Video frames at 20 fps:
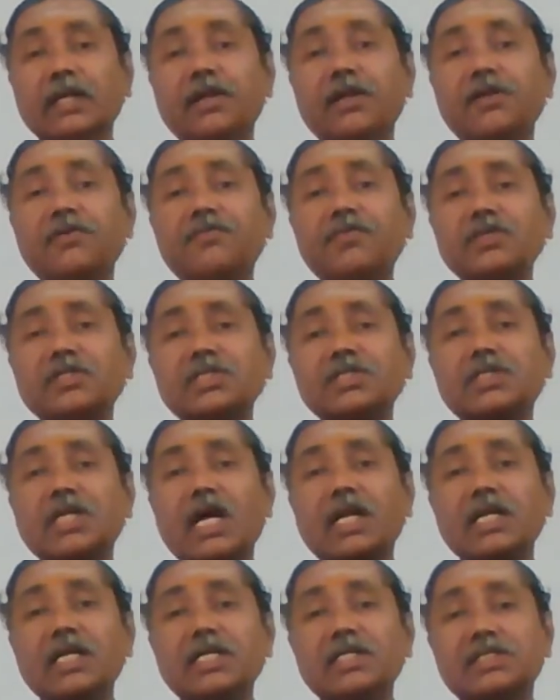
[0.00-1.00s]
Infosys
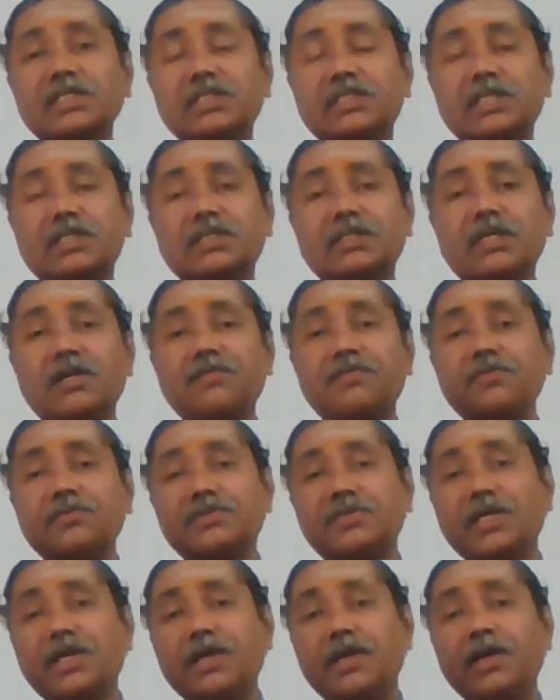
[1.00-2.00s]
organization structure, if you
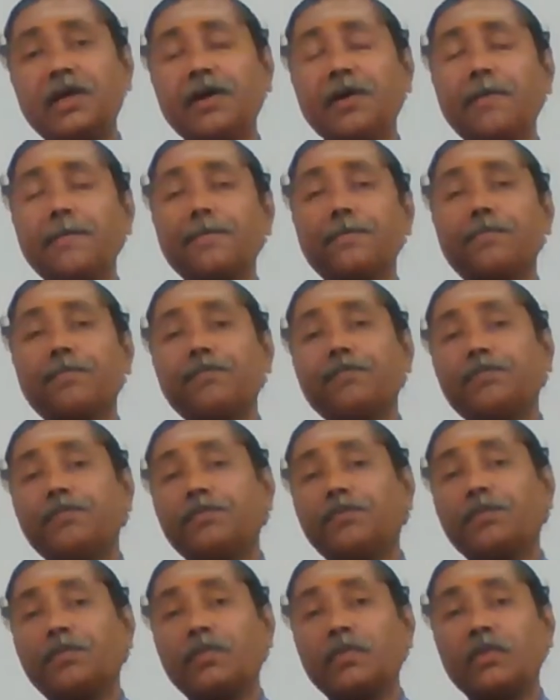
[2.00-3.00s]
say,
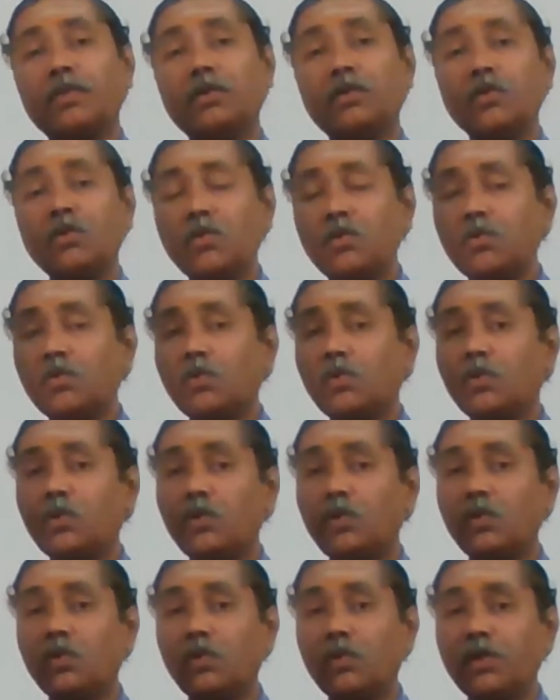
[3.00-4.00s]

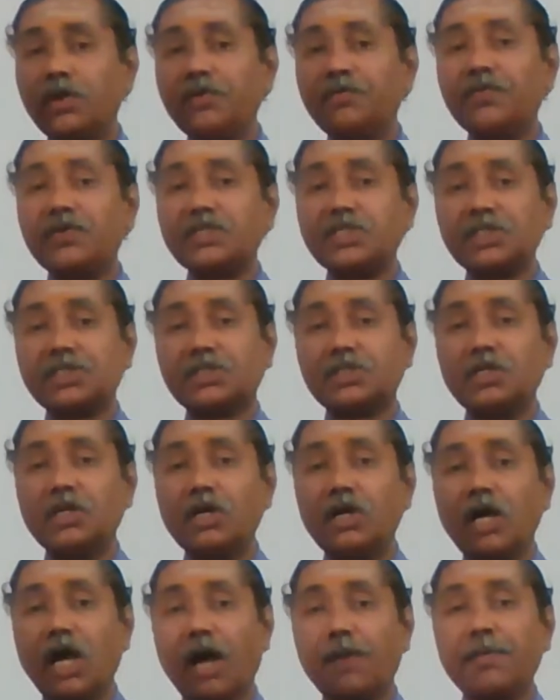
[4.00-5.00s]
Infosys
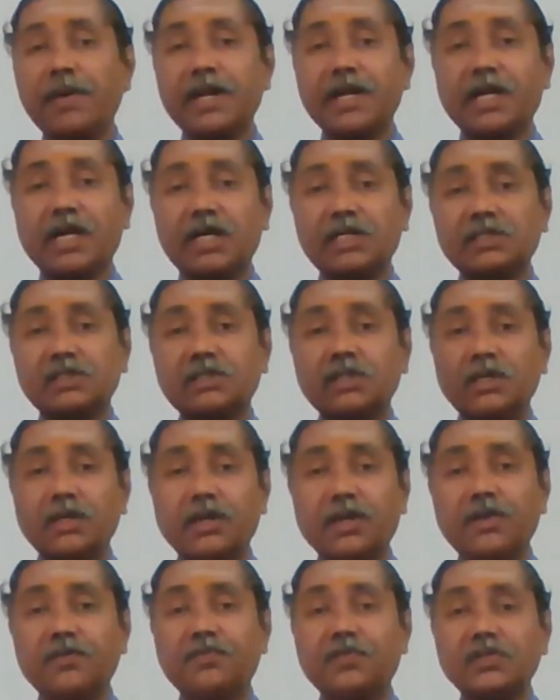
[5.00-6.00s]
Americas,
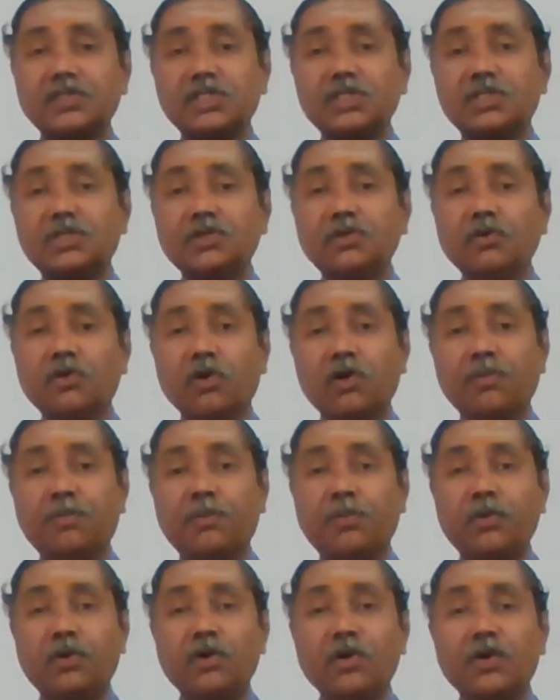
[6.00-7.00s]
Infosys
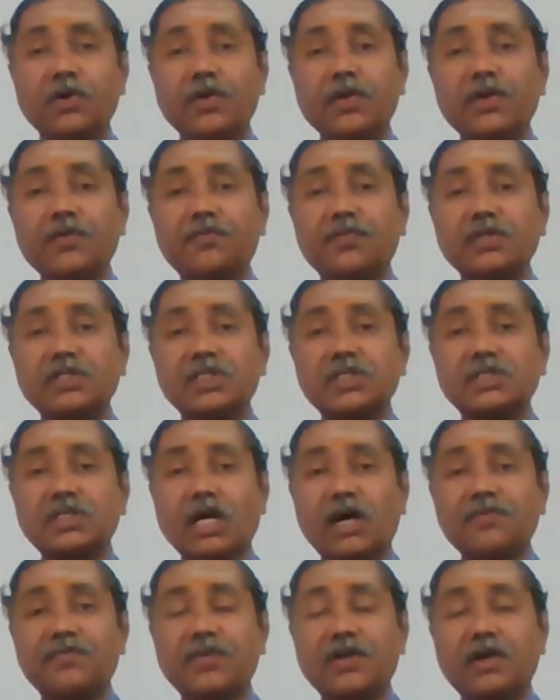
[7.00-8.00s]
Europe, Infosys
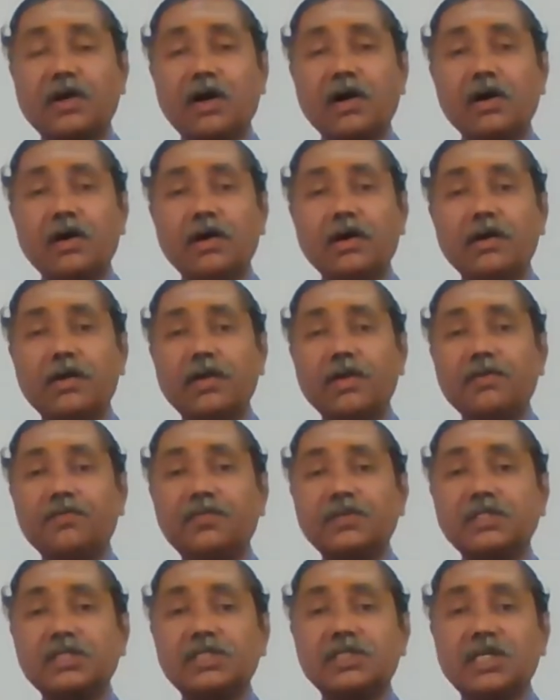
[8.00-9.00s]
Africa,
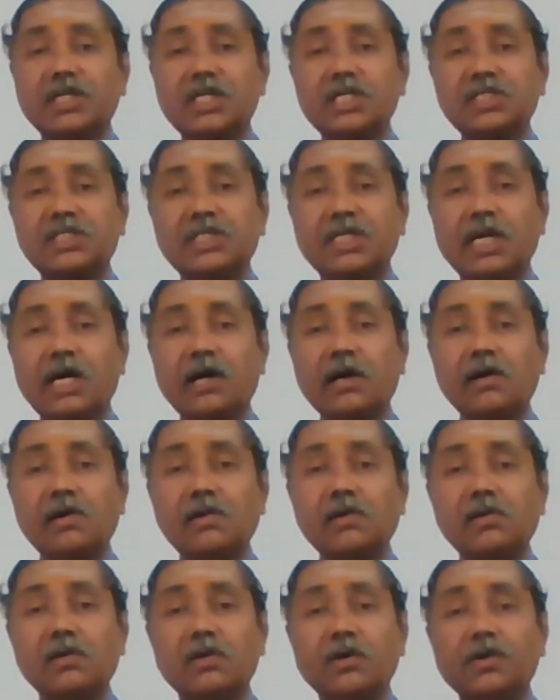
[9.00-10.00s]
Infosys
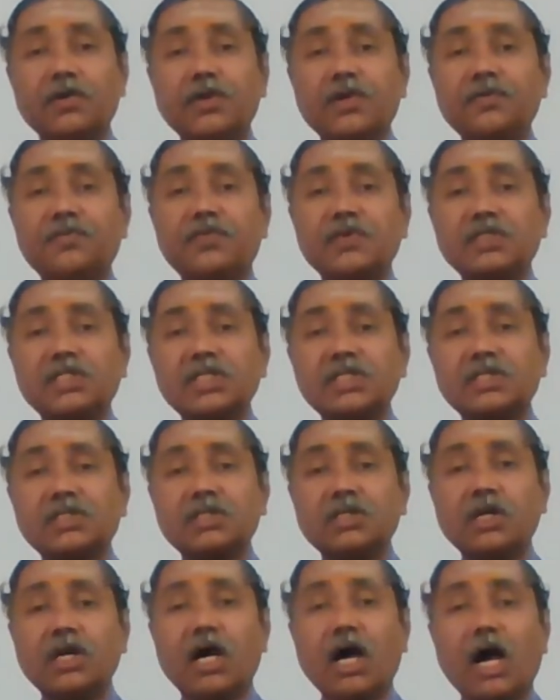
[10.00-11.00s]
Asia,
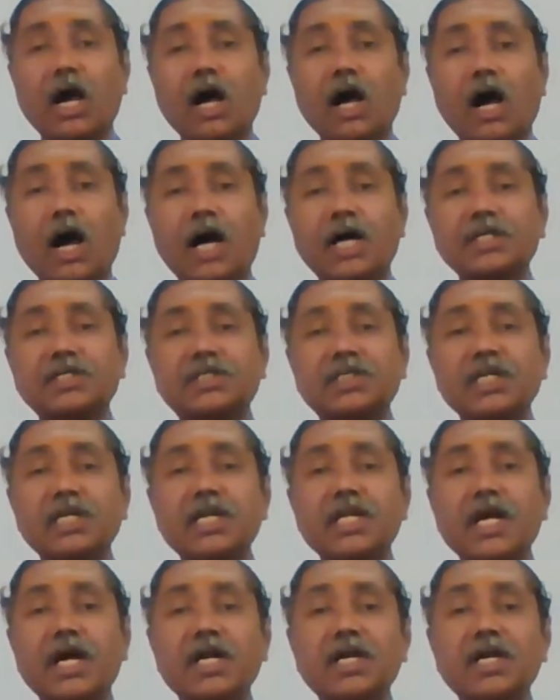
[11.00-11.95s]
Infosys Australia